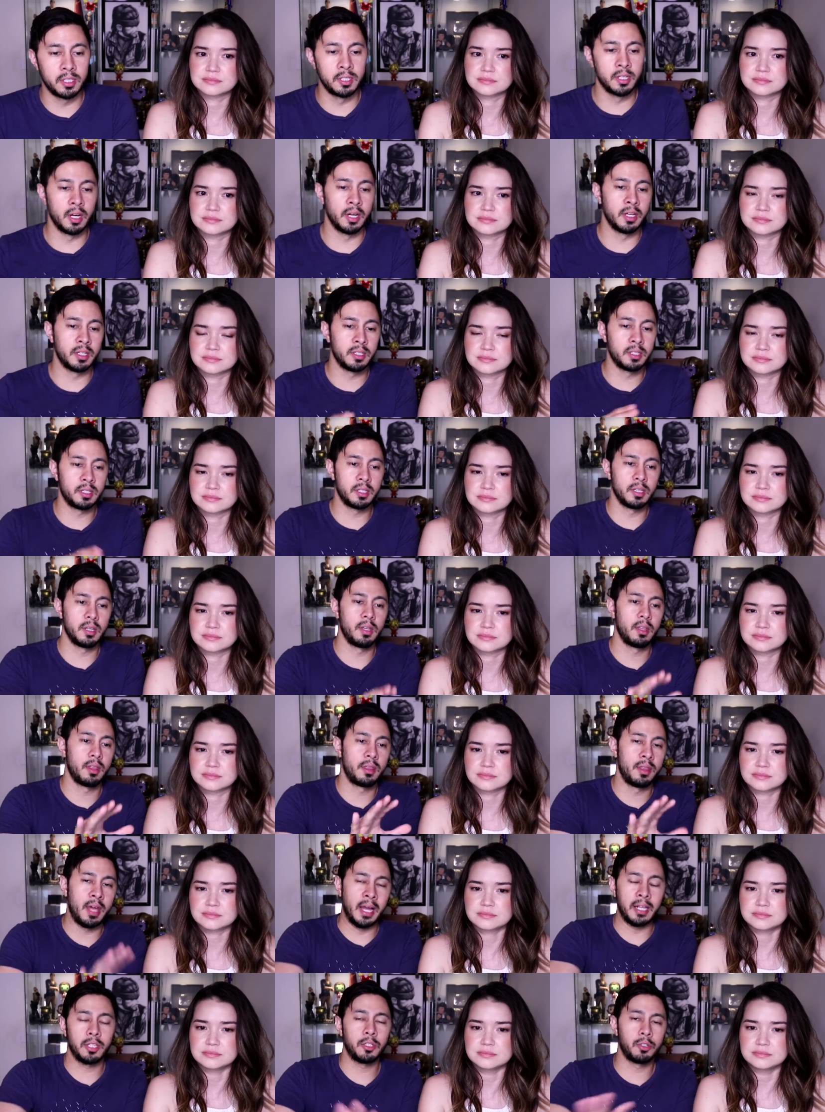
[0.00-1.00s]
Speaker 1: does
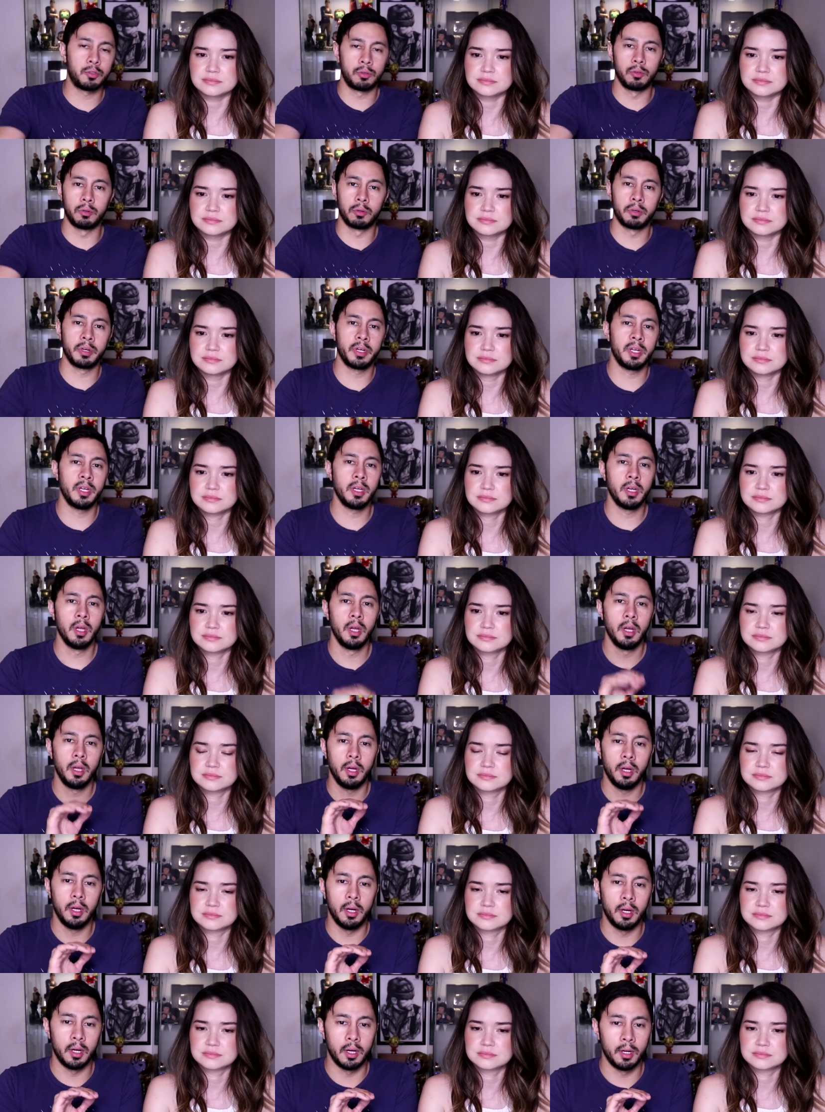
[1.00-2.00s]
that story,
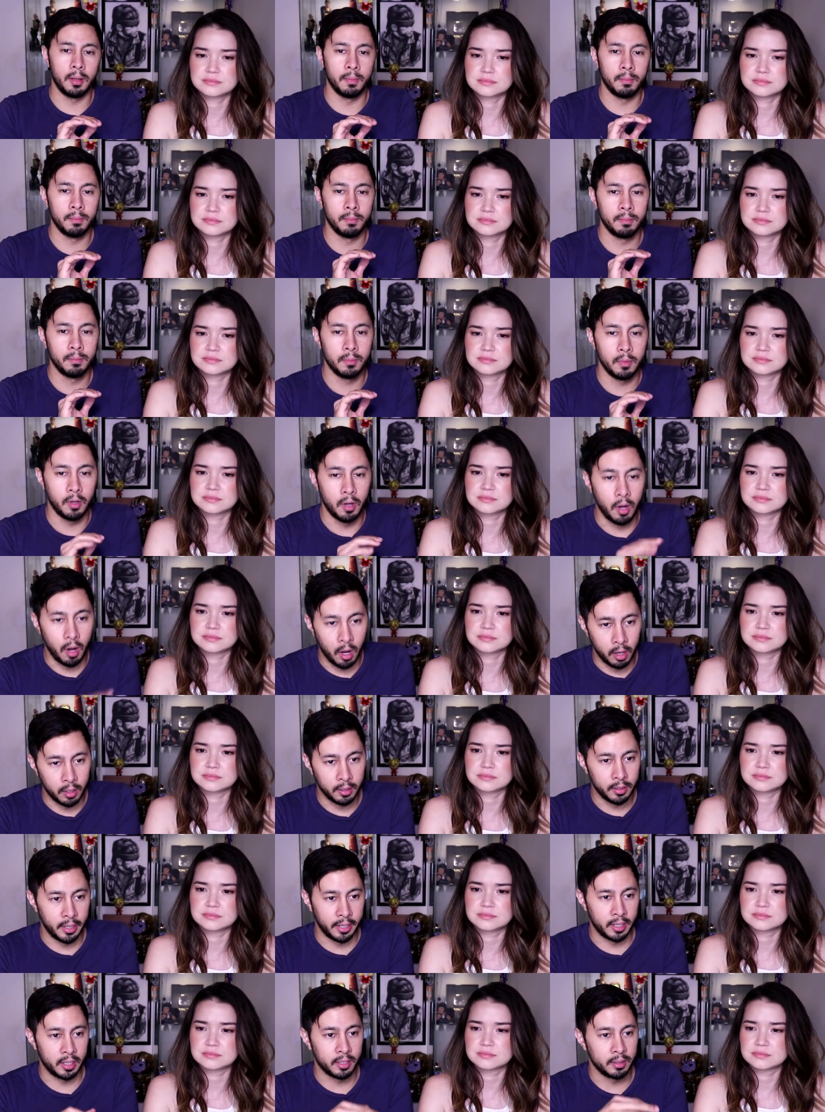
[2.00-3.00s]
um,
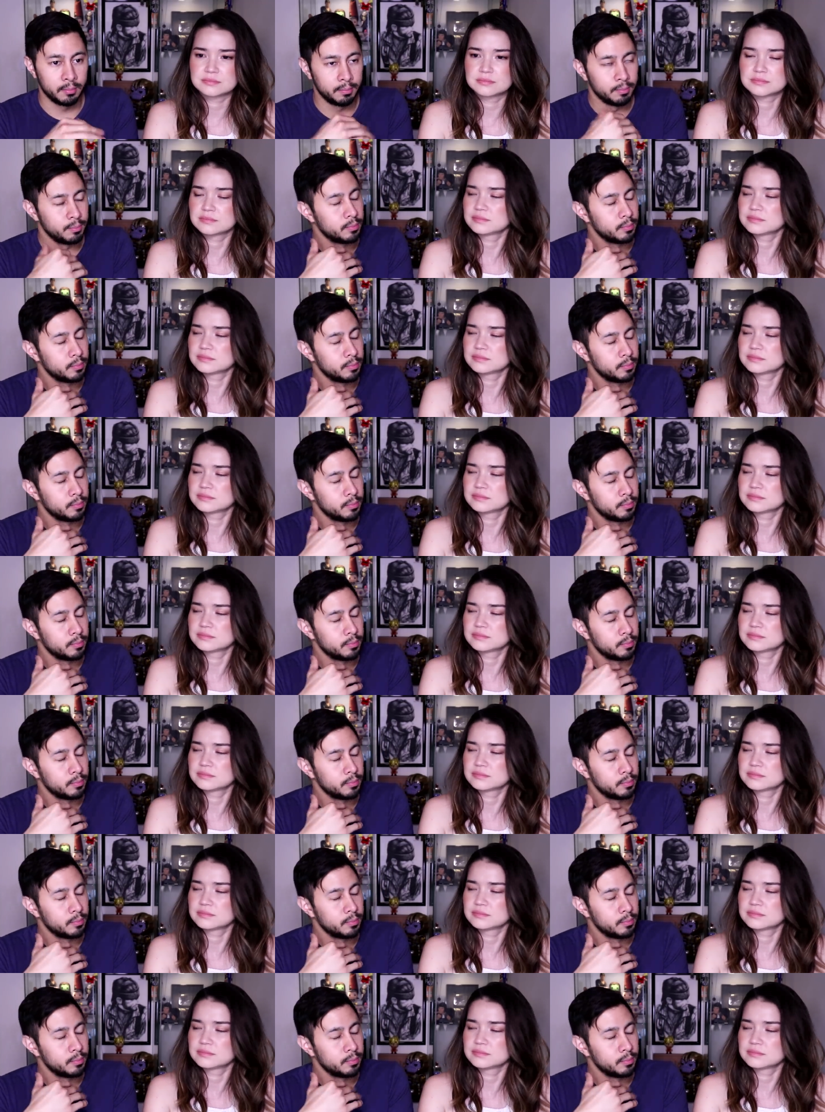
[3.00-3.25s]
like